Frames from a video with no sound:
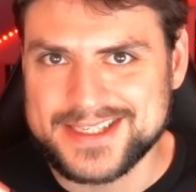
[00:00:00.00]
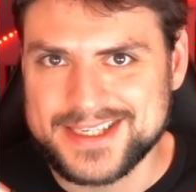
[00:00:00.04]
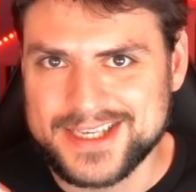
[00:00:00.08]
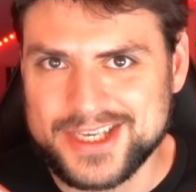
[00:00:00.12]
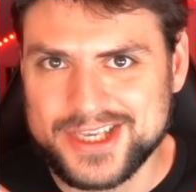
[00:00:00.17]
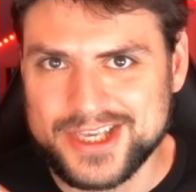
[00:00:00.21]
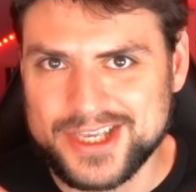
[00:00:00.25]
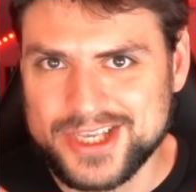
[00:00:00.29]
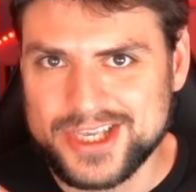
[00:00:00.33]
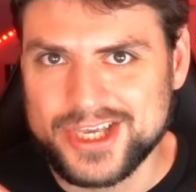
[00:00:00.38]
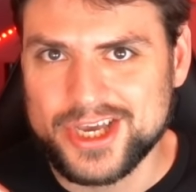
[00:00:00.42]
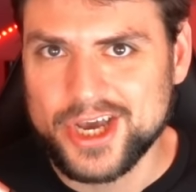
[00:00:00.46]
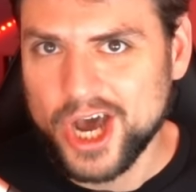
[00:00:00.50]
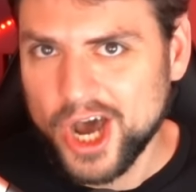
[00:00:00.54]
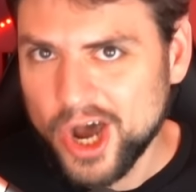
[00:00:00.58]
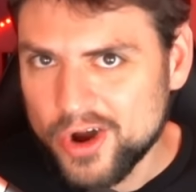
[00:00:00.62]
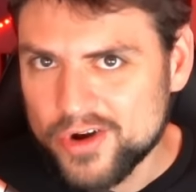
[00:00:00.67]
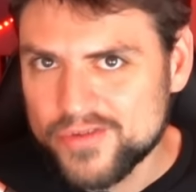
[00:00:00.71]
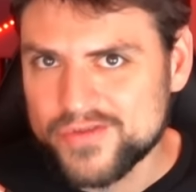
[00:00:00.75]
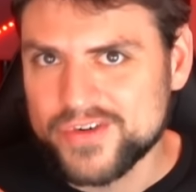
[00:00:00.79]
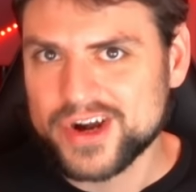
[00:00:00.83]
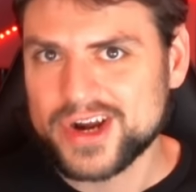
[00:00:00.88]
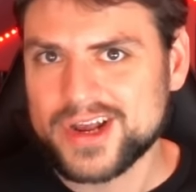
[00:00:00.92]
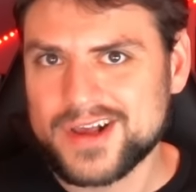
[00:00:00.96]
You
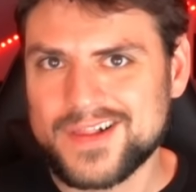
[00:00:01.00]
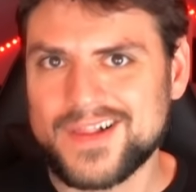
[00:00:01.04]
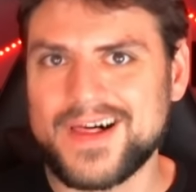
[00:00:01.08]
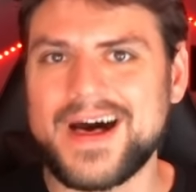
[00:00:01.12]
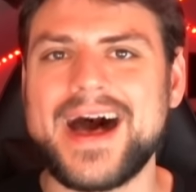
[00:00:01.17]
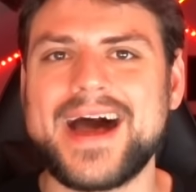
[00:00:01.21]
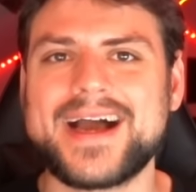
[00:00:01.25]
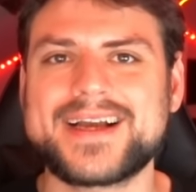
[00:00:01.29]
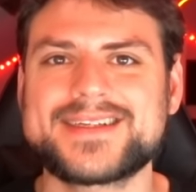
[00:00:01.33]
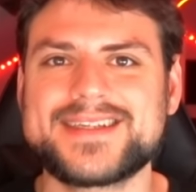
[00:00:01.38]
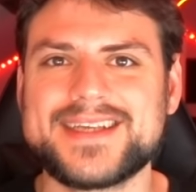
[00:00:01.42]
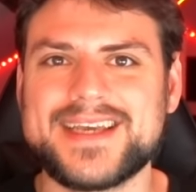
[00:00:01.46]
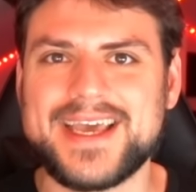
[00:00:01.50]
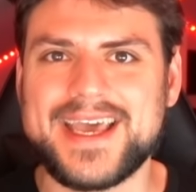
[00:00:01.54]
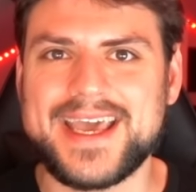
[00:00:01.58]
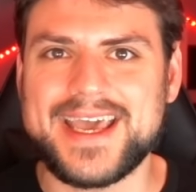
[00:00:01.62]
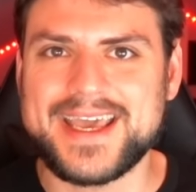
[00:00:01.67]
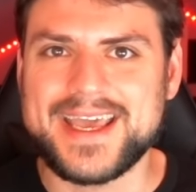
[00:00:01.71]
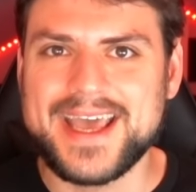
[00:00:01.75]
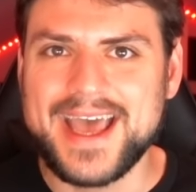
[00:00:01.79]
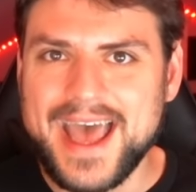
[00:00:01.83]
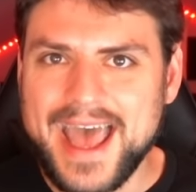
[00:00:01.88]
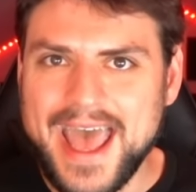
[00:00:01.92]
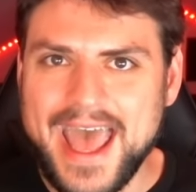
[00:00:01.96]
overclocked
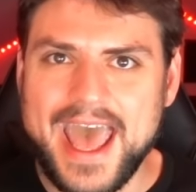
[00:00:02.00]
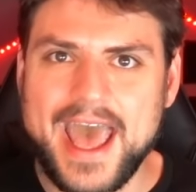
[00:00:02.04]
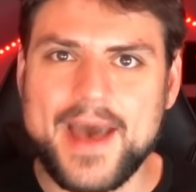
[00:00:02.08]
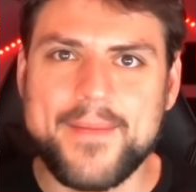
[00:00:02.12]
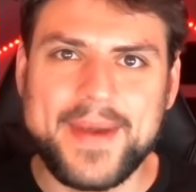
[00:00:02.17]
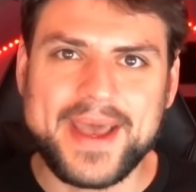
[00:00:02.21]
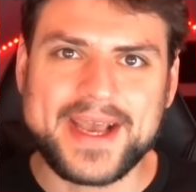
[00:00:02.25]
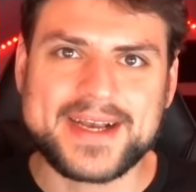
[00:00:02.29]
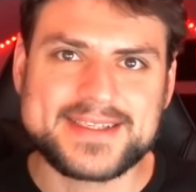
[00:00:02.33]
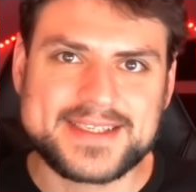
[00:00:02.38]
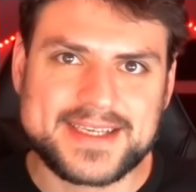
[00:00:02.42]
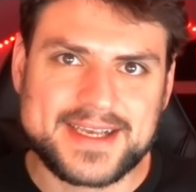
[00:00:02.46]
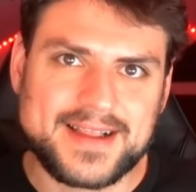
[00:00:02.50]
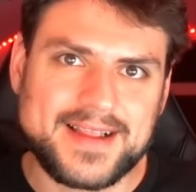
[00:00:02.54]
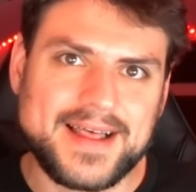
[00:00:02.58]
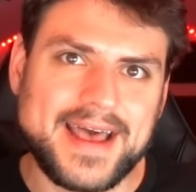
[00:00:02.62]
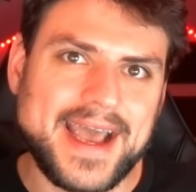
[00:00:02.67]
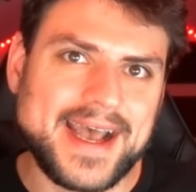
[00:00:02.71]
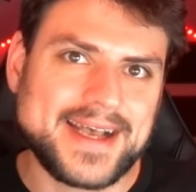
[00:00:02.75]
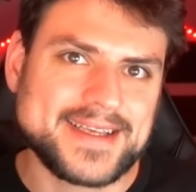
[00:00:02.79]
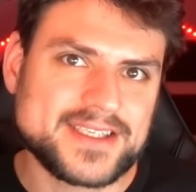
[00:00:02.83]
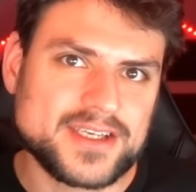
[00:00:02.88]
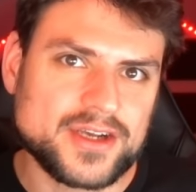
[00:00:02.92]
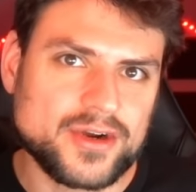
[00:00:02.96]
a MX
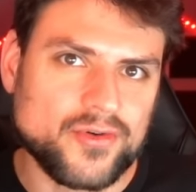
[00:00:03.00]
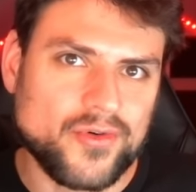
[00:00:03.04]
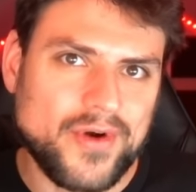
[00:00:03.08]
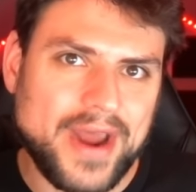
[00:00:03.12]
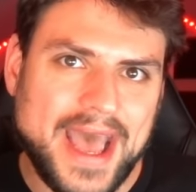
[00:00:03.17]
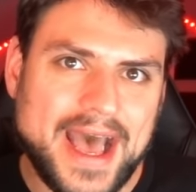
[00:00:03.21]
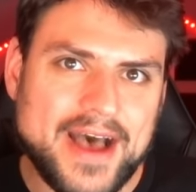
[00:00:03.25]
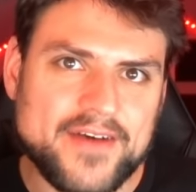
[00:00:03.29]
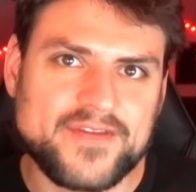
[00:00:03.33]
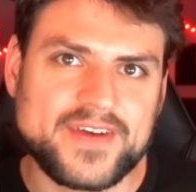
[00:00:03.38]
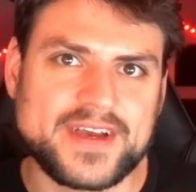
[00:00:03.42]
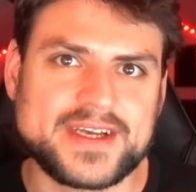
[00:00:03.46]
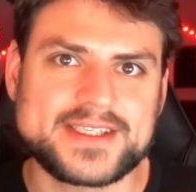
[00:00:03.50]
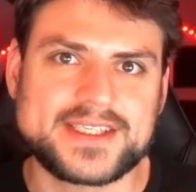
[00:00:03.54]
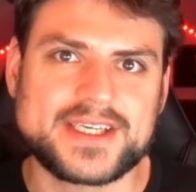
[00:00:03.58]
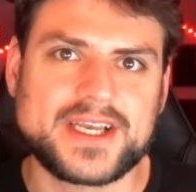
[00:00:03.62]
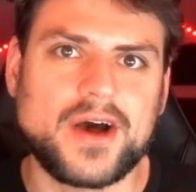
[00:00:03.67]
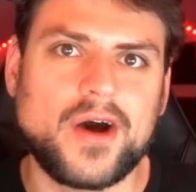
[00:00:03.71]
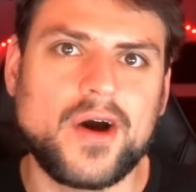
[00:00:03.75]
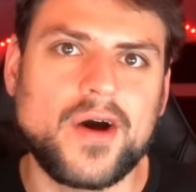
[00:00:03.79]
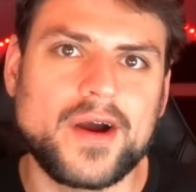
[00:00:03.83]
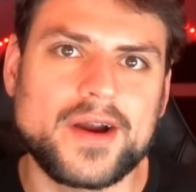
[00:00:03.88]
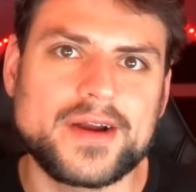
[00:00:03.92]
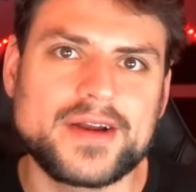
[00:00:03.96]
class graphics
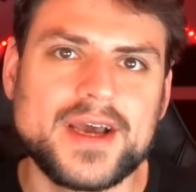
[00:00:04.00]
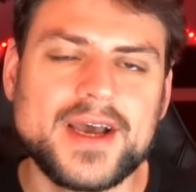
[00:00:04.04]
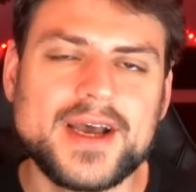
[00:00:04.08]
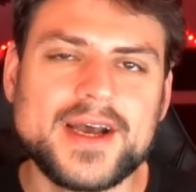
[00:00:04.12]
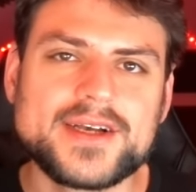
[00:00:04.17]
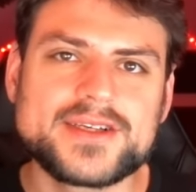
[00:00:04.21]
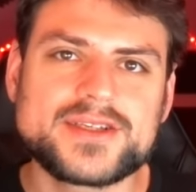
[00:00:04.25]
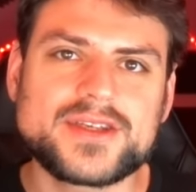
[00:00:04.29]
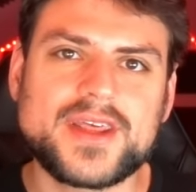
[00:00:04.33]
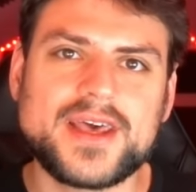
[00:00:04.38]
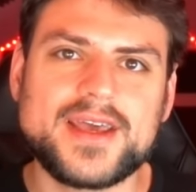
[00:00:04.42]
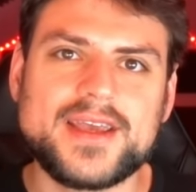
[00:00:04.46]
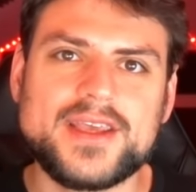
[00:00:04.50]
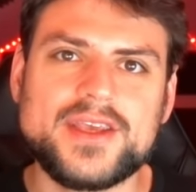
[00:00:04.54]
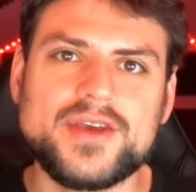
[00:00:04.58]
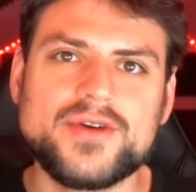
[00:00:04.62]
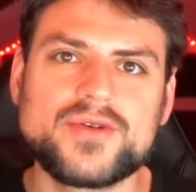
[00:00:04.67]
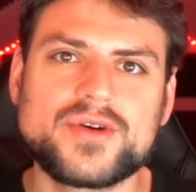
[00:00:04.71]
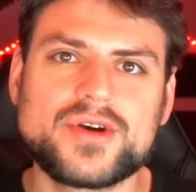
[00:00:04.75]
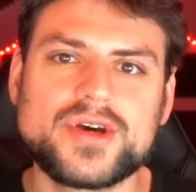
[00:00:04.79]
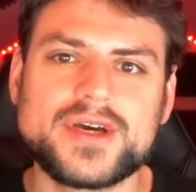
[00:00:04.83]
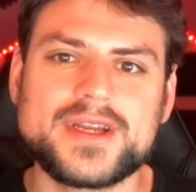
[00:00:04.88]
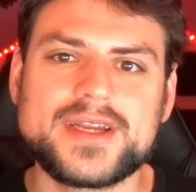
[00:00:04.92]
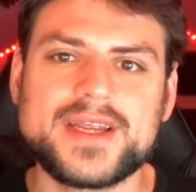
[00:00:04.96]
card so that you
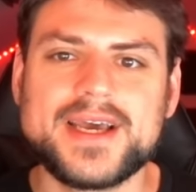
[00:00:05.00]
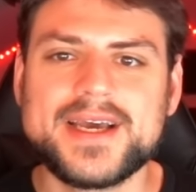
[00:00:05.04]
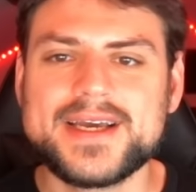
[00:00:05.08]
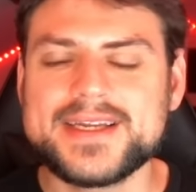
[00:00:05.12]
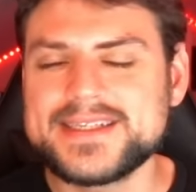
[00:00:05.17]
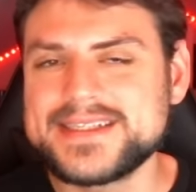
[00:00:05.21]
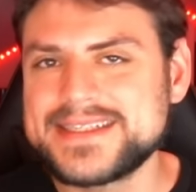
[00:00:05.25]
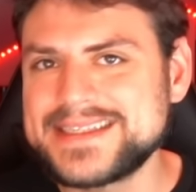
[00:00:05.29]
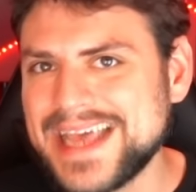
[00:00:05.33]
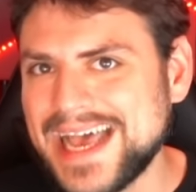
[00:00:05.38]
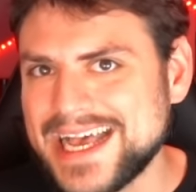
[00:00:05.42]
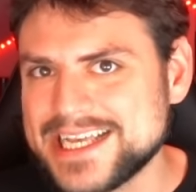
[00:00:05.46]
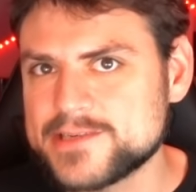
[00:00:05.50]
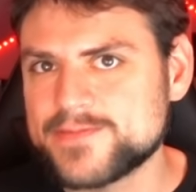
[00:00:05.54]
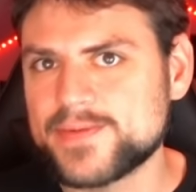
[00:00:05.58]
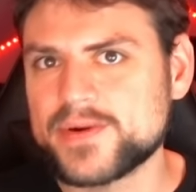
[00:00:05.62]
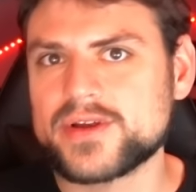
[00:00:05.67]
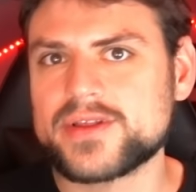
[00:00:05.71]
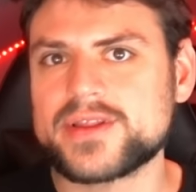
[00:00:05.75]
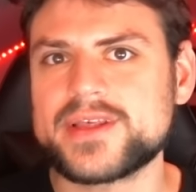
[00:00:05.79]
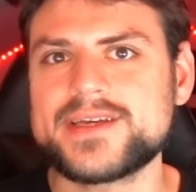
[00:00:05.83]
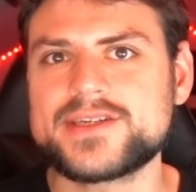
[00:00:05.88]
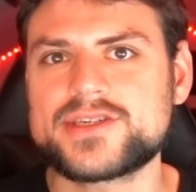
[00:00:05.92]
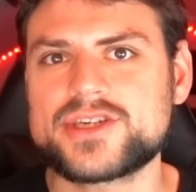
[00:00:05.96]
could
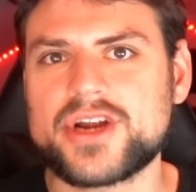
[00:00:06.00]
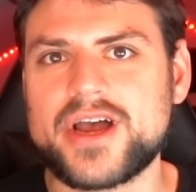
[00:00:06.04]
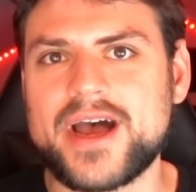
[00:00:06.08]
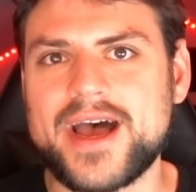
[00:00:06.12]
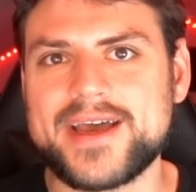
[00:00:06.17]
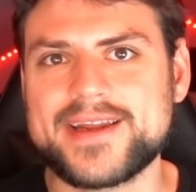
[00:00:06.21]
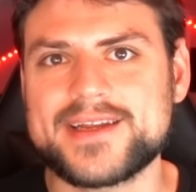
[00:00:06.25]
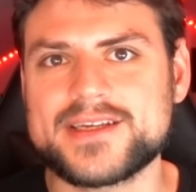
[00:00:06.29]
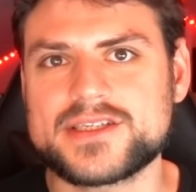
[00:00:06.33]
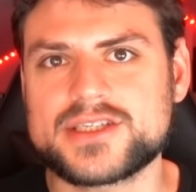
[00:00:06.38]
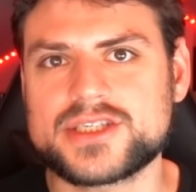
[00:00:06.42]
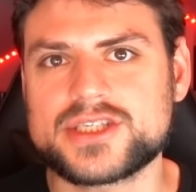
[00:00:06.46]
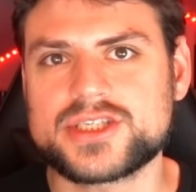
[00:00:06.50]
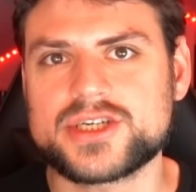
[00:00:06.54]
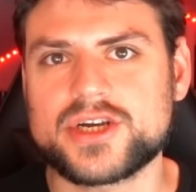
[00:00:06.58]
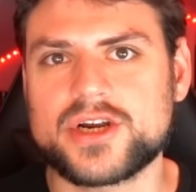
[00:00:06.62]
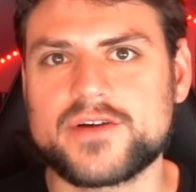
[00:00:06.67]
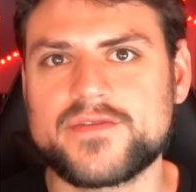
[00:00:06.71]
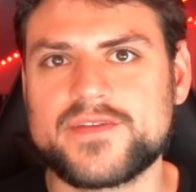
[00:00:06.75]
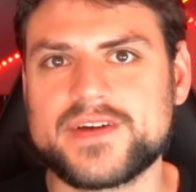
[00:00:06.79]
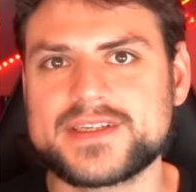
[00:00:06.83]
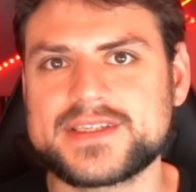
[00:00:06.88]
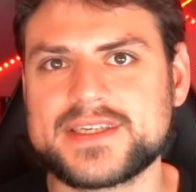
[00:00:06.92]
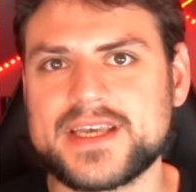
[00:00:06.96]
desperately try to
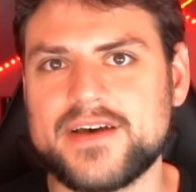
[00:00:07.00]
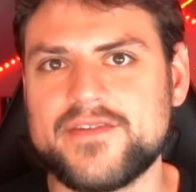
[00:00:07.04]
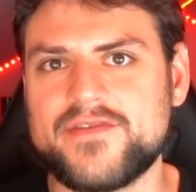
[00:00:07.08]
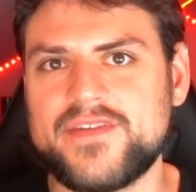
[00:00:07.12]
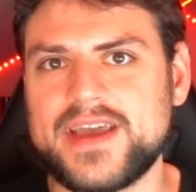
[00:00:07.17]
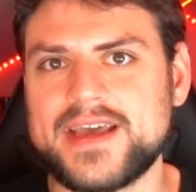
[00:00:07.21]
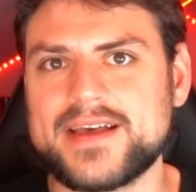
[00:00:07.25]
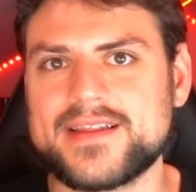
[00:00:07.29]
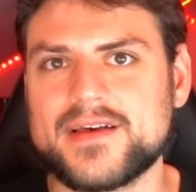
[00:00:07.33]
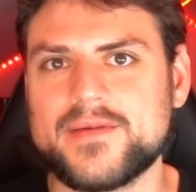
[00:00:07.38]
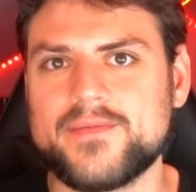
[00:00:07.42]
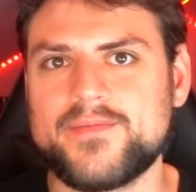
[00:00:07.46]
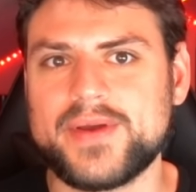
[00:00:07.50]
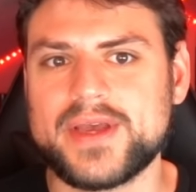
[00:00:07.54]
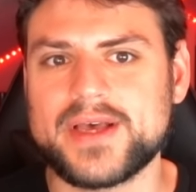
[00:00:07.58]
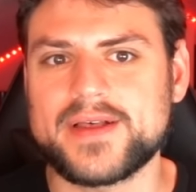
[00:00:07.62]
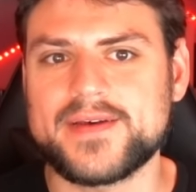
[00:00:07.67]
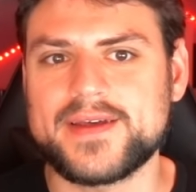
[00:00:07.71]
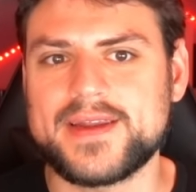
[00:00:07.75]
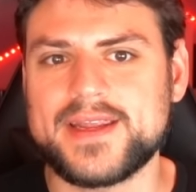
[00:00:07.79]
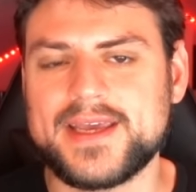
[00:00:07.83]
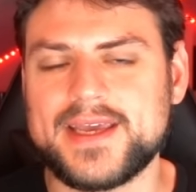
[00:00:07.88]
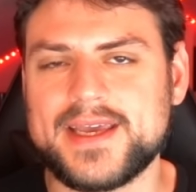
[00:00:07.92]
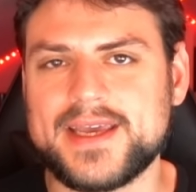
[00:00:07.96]
service
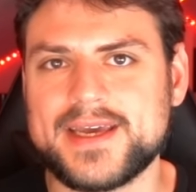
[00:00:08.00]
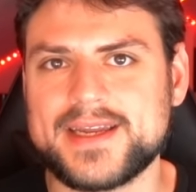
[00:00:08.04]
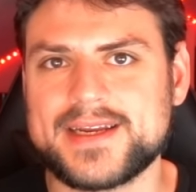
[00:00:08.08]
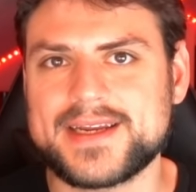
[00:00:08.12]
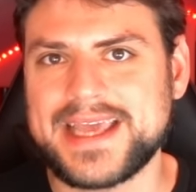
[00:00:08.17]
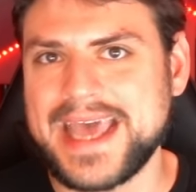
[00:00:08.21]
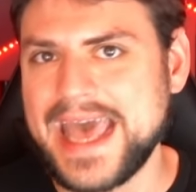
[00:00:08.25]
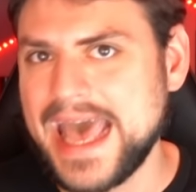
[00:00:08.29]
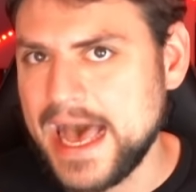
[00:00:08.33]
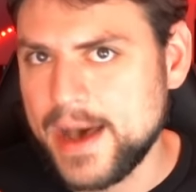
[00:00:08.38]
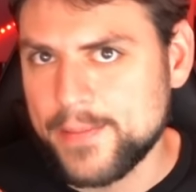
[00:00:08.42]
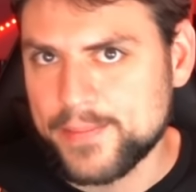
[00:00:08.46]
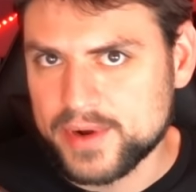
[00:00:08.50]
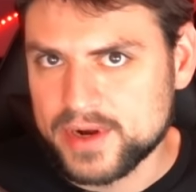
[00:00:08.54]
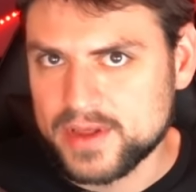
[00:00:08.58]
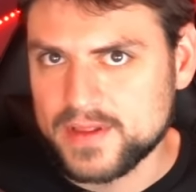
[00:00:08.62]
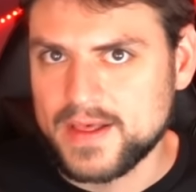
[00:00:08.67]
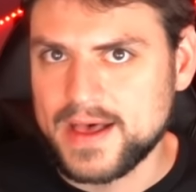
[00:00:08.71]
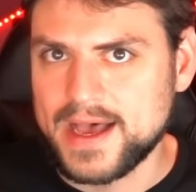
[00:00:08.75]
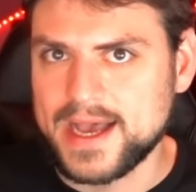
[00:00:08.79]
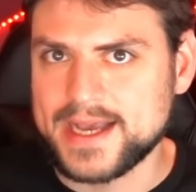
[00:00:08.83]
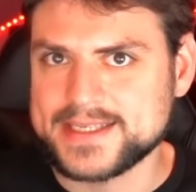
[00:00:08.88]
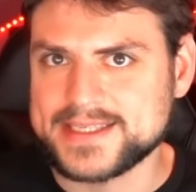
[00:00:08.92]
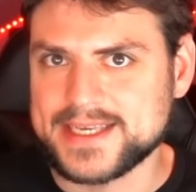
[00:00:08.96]
availability and
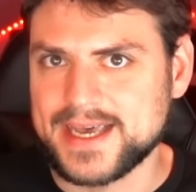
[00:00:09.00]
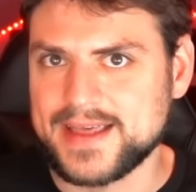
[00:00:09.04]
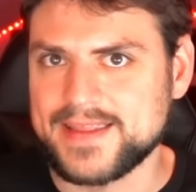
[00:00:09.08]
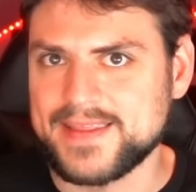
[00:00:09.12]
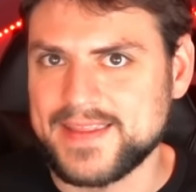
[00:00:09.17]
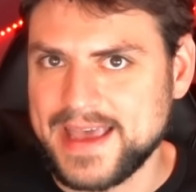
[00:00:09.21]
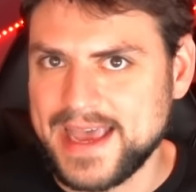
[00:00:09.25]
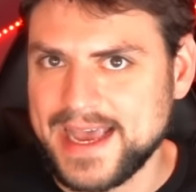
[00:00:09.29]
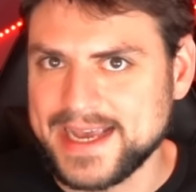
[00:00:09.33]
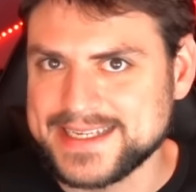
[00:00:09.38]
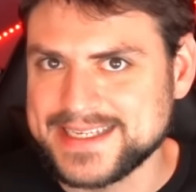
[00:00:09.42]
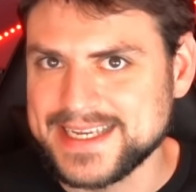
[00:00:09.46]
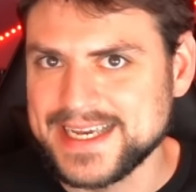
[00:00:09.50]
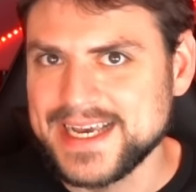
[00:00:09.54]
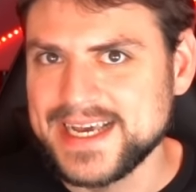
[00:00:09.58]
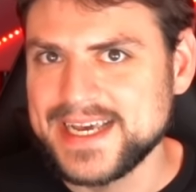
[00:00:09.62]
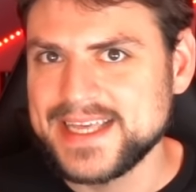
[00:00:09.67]
capitalize on that.